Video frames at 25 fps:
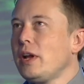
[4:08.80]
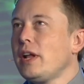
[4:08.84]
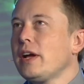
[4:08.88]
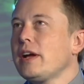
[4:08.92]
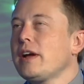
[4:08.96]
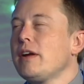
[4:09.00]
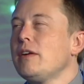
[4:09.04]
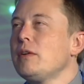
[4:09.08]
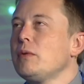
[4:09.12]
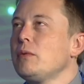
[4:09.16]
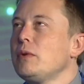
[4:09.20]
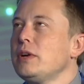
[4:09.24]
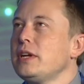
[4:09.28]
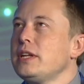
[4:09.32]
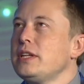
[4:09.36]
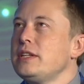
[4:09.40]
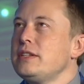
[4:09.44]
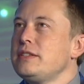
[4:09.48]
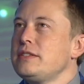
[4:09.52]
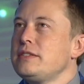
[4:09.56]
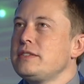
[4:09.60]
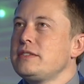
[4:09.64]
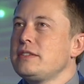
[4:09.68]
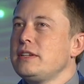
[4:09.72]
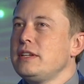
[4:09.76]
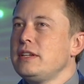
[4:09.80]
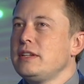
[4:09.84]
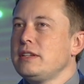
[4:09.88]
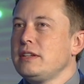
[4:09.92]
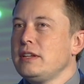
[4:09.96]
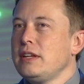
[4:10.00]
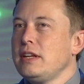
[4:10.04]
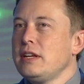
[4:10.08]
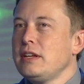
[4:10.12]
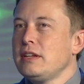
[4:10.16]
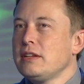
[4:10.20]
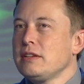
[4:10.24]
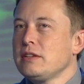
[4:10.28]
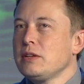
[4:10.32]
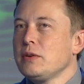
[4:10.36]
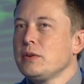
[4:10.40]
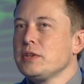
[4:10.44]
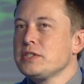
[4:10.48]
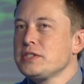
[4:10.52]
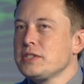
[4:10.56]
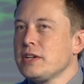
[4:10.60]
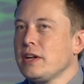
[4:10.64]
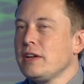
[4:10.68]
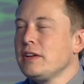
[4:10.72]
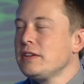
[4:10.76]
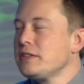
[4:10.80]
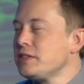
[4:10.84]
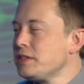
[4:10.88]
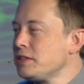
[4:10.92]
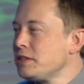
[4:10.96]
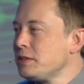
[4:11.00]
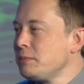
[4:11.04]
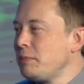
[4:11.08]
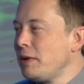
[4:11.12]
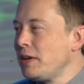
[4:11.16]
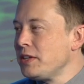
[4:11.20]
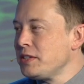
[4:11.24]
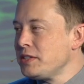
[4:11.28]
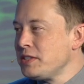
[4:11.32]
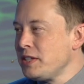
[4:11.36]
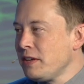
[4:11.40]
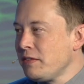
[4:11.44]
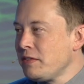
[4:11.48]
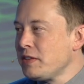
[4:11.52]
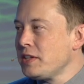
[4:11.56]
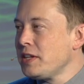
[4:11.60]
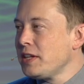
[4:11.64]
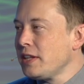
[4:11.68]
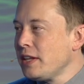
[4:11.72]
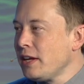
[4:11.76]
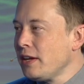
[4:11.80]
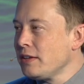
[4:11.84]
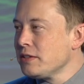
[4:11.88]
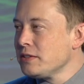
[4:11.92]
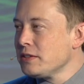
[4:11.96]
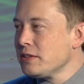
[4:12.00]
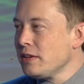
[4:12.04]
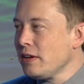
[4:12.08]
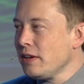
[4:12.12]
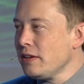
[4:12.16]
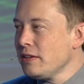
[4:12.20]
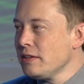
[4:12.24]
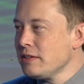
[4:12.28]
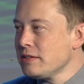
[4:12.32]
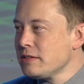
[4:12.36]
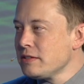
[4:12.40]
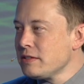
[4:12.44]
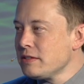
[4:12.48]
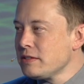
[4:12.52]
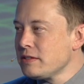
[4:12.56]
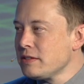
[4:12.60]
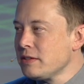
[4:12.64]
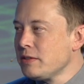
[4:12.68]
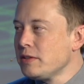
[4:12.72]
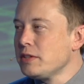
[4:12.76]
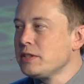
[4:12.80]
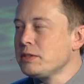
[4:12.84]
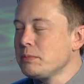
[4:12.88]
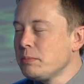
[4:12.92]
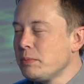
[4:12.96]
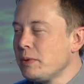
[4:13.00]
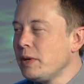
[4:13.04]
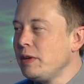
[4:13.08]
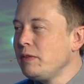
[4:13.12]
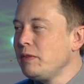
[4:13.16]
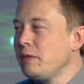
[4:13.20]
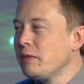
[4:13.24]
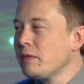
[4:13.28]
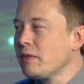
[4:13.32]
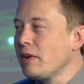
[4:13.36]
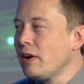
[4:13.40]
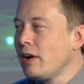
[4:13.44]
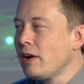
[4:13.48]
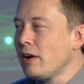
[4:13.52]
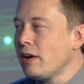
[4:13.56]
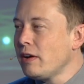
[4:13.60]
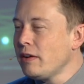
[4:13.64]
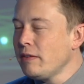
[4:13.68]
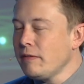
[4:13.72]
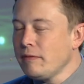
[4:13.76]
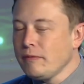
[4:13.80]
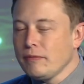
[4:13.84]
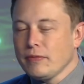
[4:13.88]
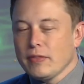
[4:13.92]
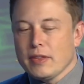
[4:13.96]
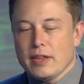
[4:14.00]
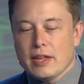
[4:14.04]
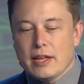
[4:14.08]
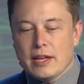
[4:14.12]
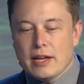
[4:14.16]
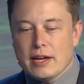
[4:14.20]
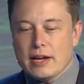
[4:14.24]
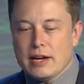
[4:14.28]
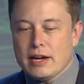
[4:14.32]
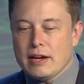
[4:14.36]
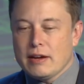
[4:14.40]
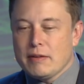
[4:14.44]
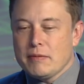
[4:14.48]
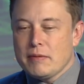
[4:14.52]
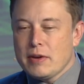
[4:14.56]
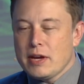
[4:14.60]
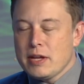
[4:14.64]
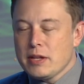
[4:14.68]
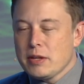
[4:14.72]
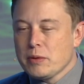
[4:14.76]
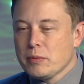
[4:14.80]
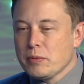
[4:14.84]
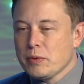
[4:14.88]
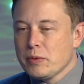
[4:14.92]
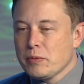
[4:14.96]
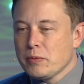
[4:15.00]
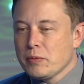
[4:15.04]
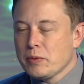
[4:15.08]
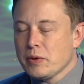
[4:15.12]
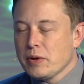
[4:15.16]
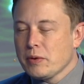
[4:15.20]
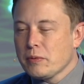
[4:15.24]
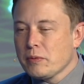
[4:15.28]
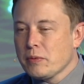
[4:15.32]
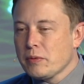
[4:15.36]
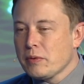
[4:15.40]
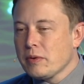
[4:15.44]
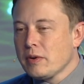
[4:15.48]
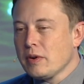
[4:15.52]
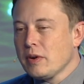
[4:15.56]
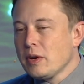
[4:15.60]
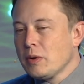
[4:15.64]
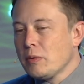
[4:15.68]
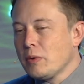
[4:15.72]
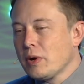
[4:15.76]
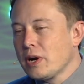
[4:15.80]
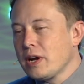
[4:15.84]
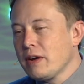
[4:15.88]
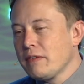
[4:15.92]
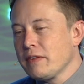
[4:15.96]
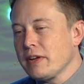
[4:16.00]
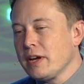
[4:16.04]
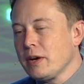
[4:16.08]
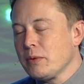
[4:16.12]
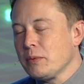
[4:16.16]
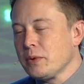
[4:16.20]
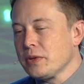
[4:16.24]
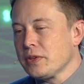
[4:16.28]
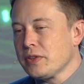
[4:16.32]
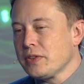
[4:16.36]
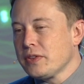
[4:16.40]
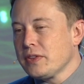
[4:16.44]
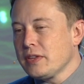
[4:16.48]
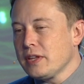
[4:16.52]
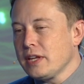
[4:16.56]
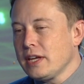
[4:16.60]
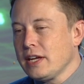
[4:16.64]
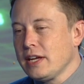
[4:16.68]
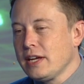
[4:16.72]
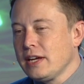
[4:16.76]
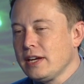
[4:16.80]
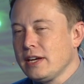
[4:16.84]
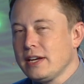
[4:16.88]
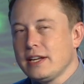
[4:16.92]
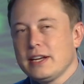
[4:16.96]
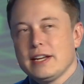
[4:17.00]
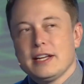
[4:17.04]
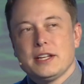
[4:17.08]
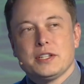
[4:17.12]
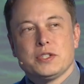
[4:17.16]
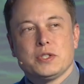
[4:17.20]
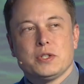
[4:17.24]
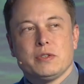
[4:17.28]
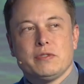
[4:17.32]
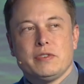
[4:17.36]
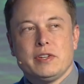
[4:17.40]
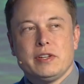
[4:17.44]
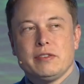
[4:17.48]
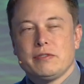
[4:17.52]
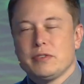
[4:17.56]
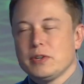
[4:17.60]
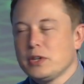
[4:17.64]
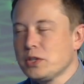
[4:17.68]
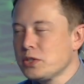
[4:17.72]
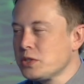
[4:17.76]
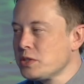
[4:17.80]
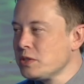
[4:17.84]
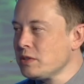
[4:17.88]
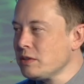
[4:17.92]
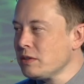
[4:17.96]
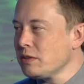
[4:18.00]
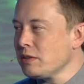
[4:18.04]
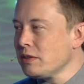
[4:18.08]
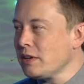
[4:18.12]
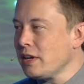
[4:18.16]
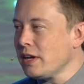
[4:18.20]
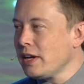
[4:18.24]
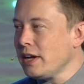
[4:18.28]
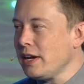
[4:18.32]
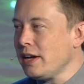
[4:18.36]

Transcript: Well, our current one is, in US dollars, it's about $70,000. So it is a premium car. And then we're coming out with an SUV version